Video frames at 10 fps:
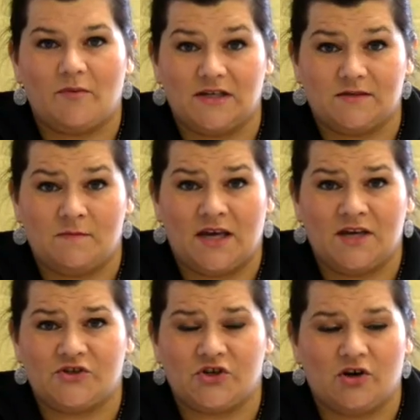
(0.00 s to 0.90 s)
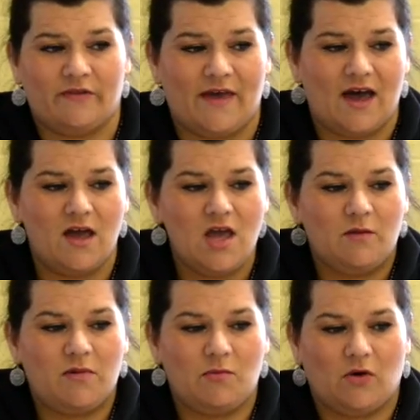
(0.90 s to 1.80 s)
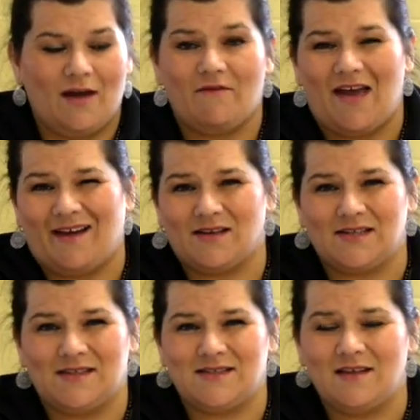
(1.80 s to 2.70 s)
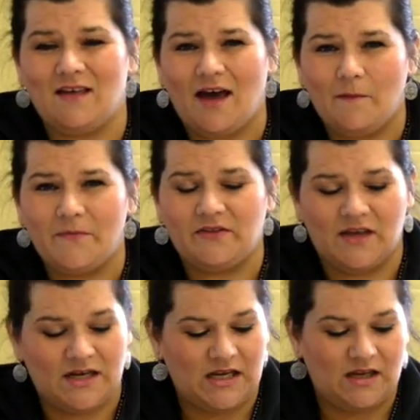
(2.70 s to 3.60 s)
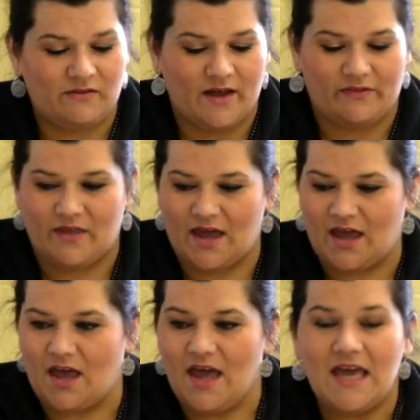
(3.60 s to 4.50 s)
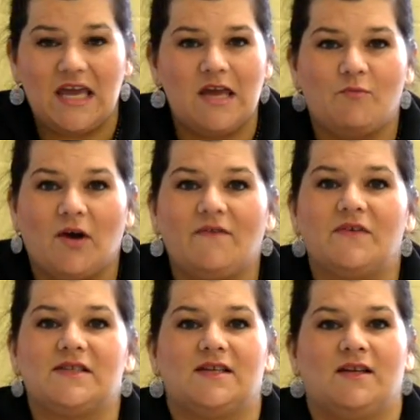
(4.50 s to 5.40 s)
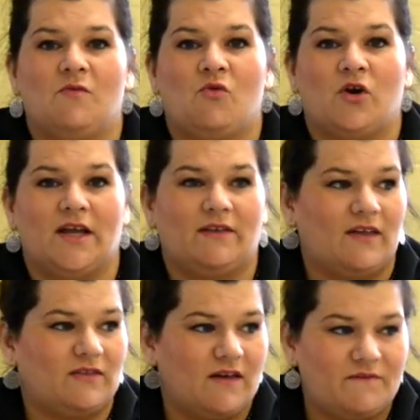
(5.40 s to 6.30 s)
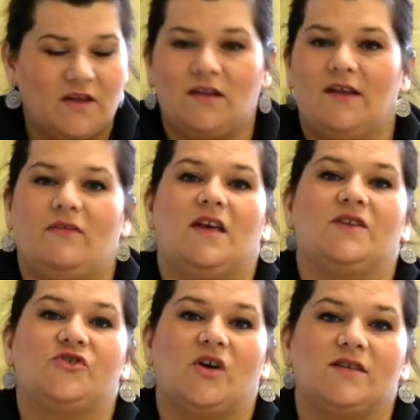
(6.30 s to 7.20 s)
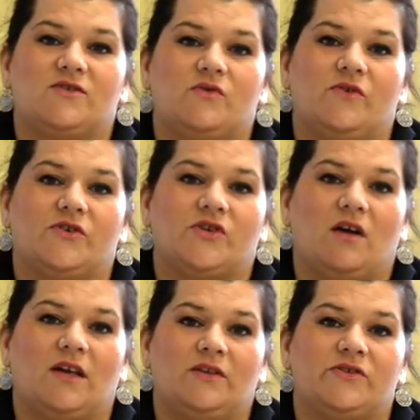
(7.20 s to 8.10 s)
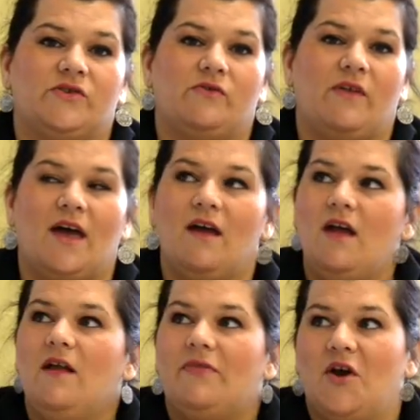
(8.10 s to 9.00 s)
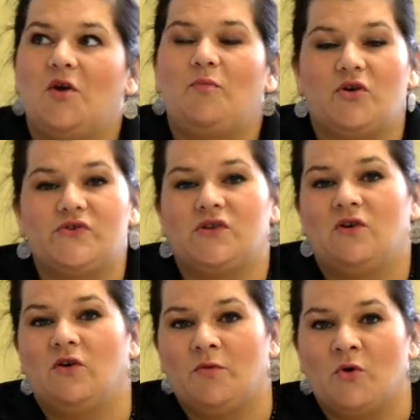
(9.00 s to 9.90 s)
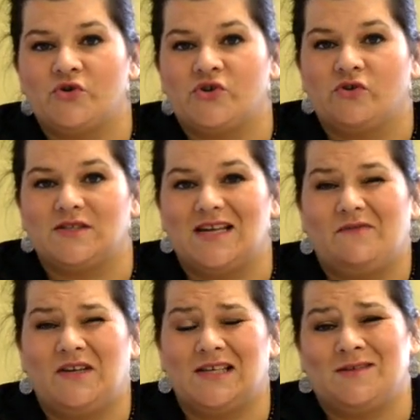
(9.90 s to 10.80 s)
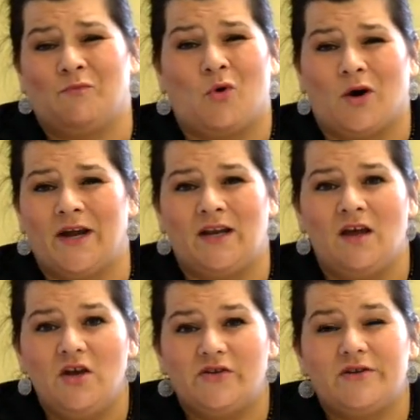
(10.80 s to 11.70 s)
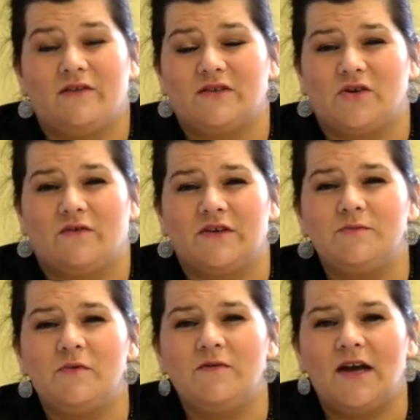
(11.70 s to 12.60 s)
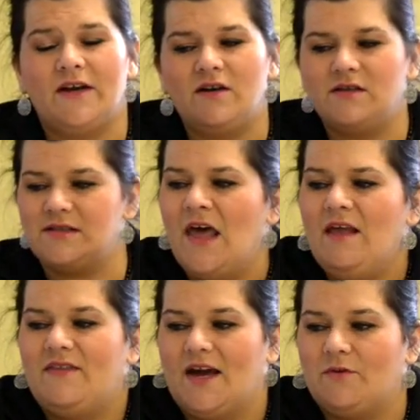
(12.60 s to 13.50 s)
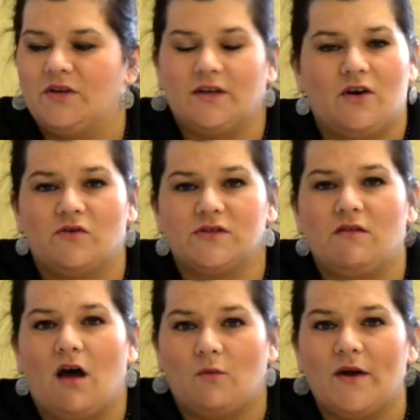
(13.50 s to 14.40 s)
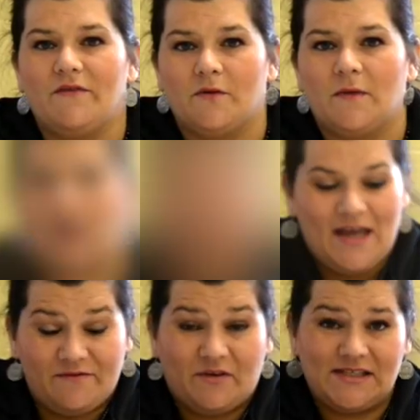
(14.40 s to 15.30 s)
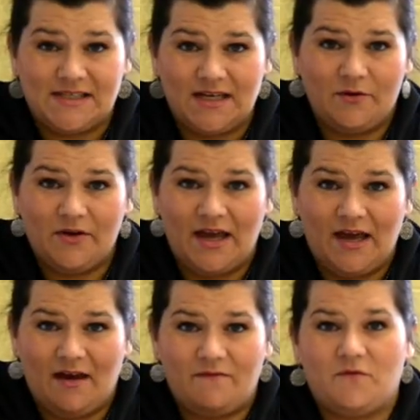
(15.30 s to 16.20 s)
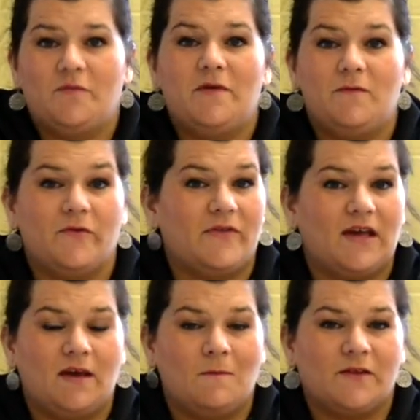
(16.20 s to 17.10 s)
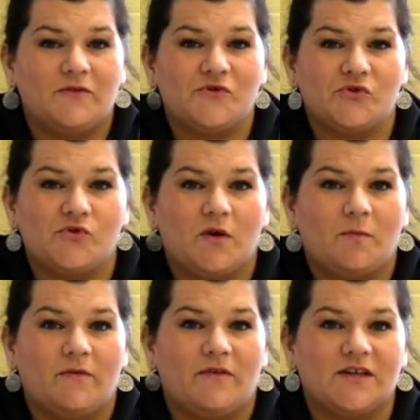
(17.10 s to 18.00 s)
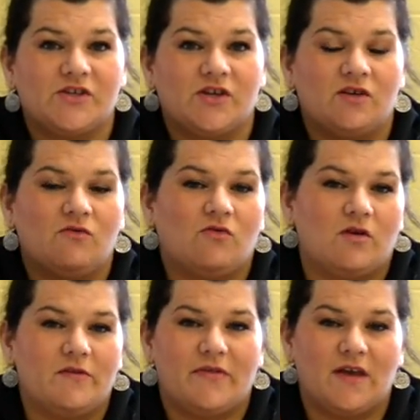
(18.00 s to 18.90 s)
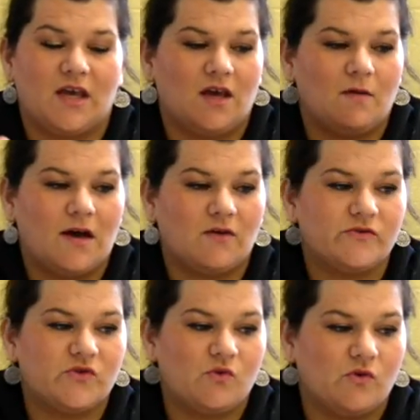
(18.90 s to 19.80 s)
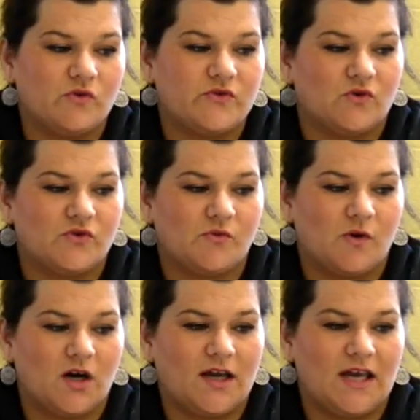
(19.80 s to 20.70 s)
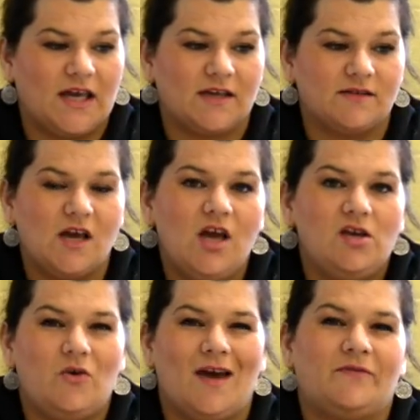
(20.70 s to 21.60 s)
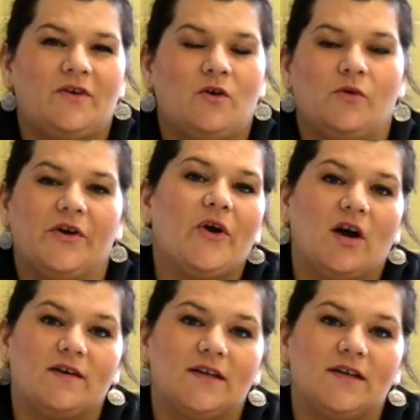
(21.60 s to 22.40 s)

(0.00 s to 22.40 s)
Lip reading: piece, making sure that people have access to the help that they need, that they eat breakfast in the morning, that they feel like they can trust who they're talking to, that their personal and emotional safety is important to the service providers. That really goes a long way for me. Advice that I would have for people thinking about the social work profession or thinking about school of social work is you have to go where your heart